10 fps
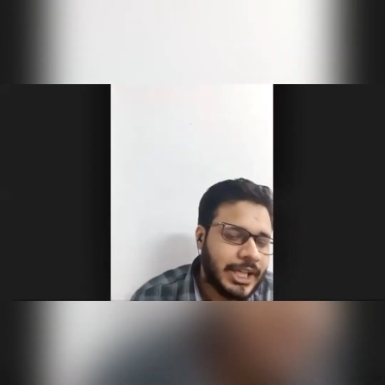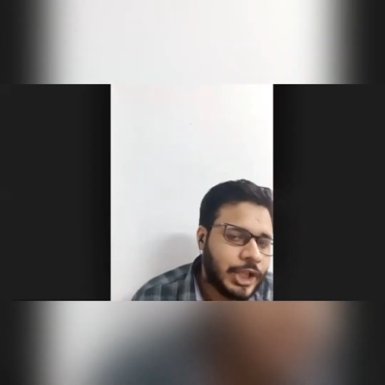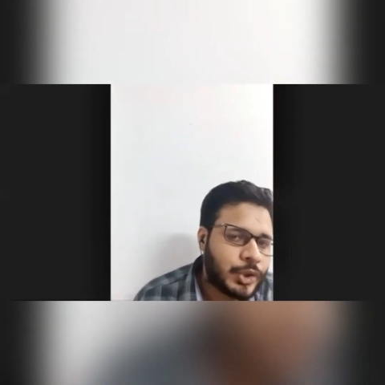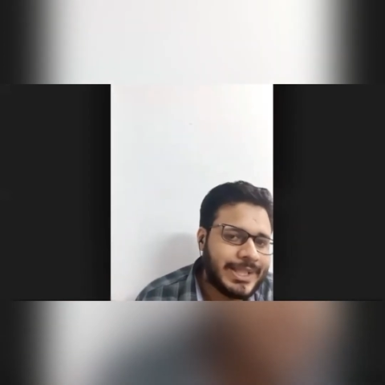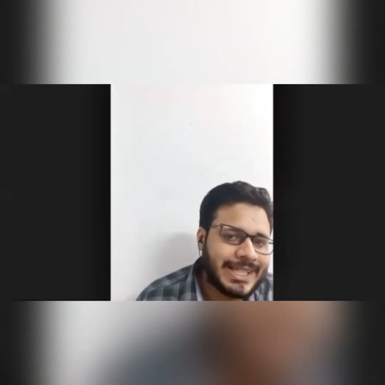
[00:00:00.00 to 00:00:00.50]

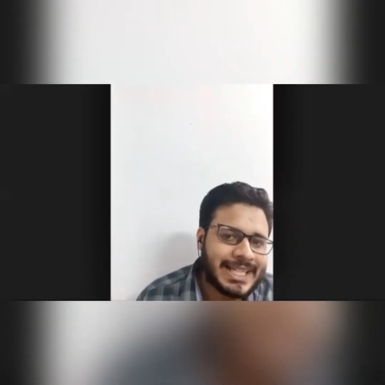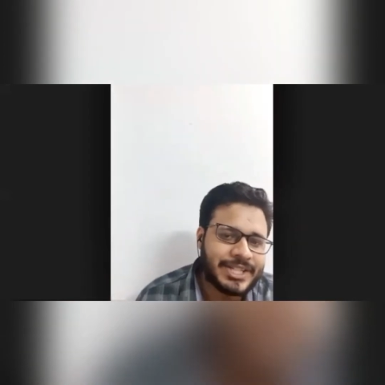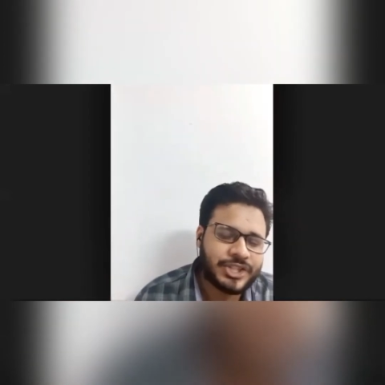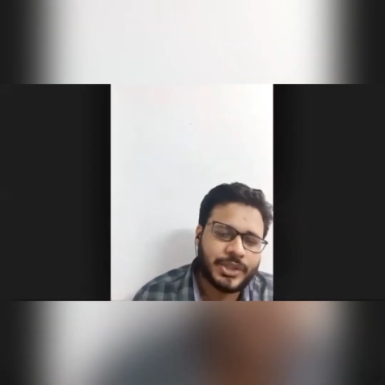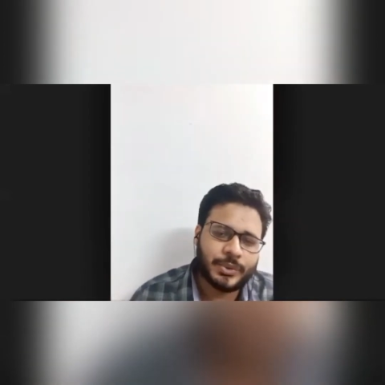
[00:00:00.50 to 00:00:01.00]
So in
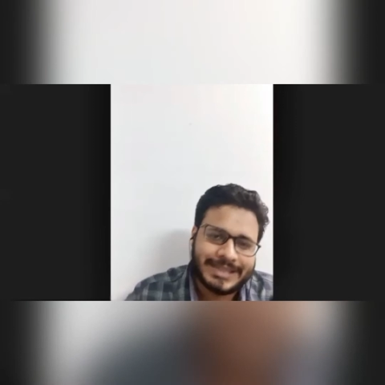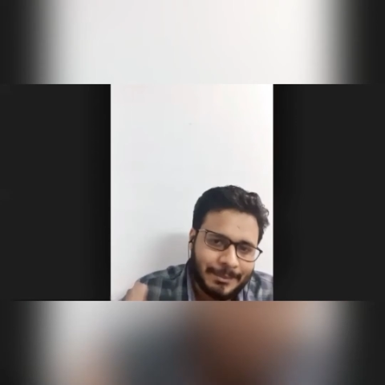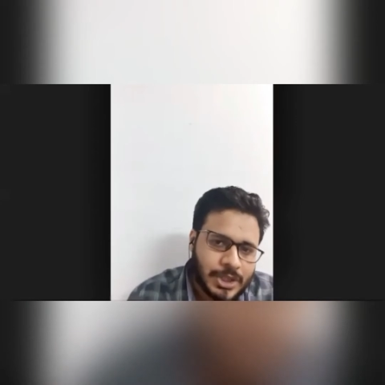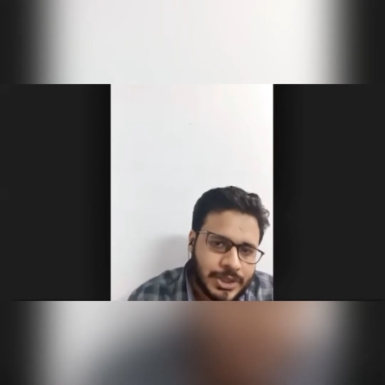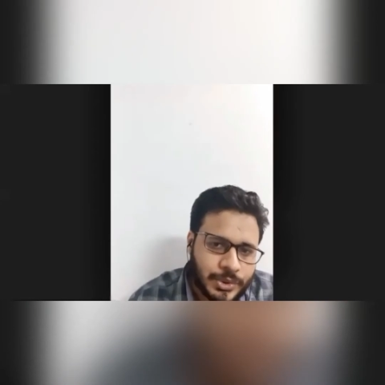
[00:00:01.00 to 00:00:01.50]
relation to them
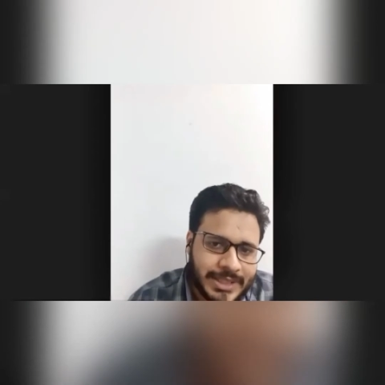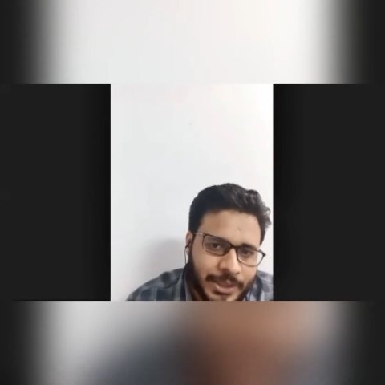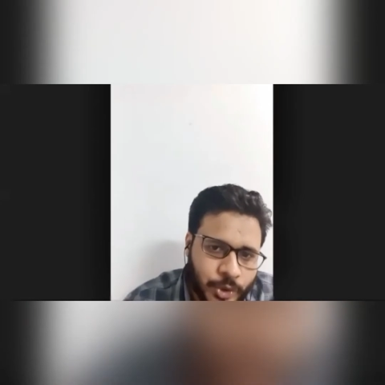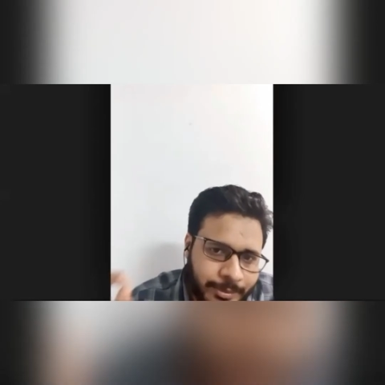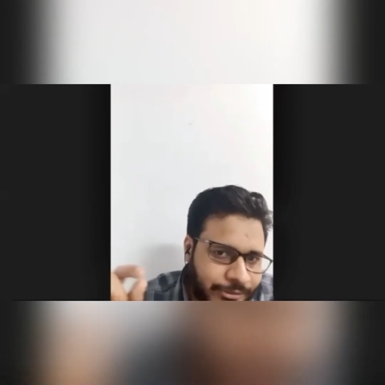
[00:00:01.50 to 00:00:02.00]
also, there
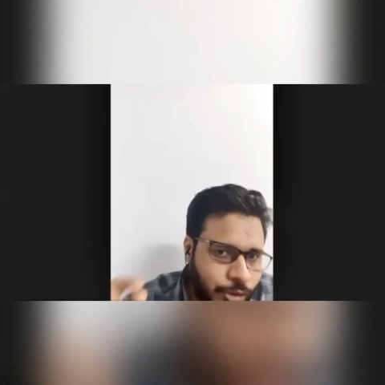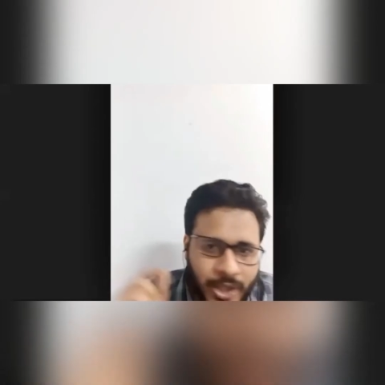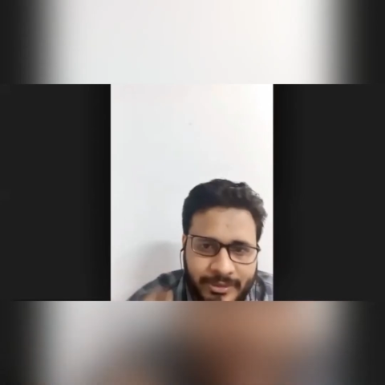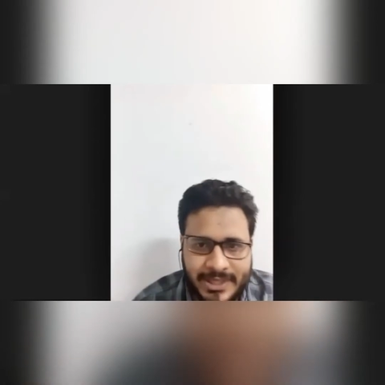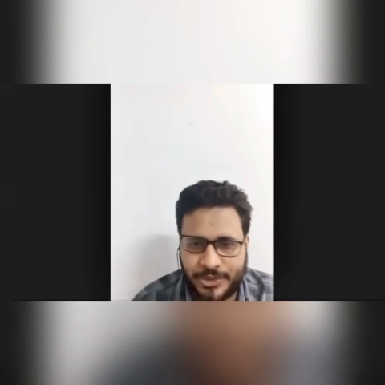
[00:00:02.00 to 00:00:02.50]
could be a fall
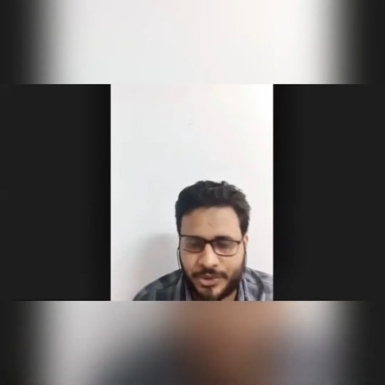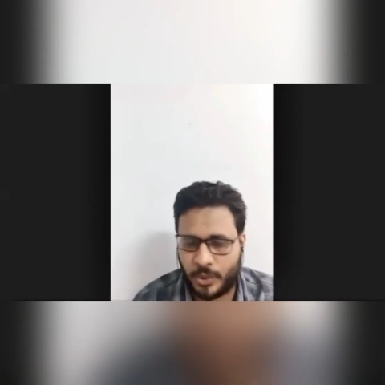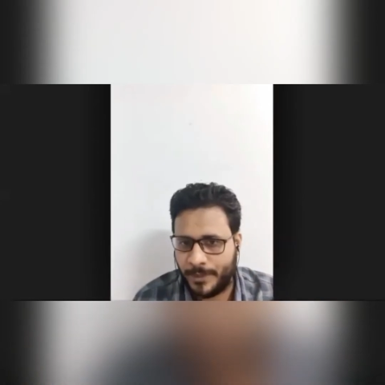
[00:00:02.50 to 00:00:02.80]
away threshold,